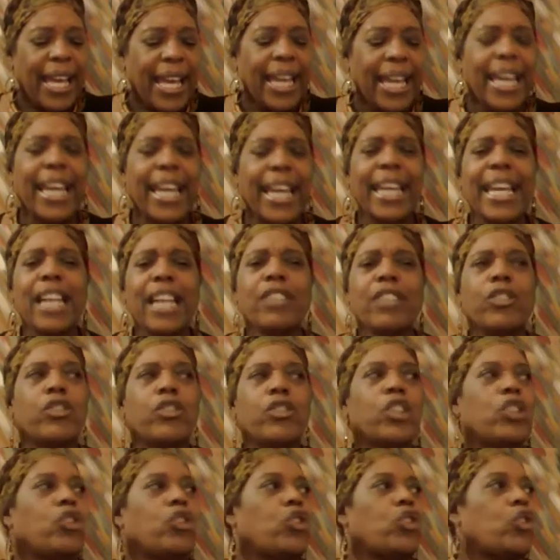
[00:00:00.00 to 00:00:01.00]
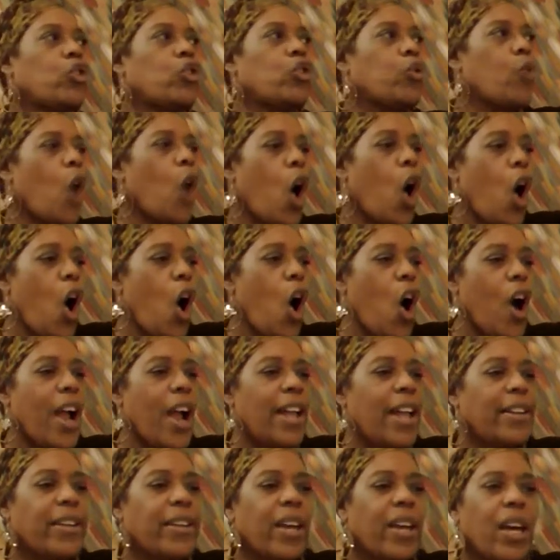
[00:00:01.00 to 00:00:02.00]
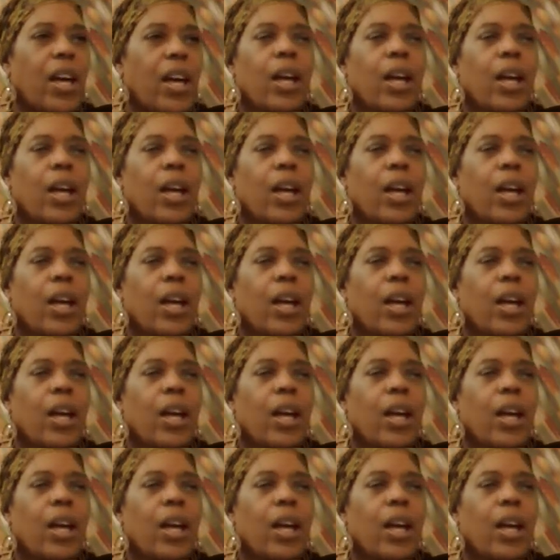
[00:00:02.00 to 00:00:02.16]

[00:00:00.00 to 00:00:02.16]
He has destroyed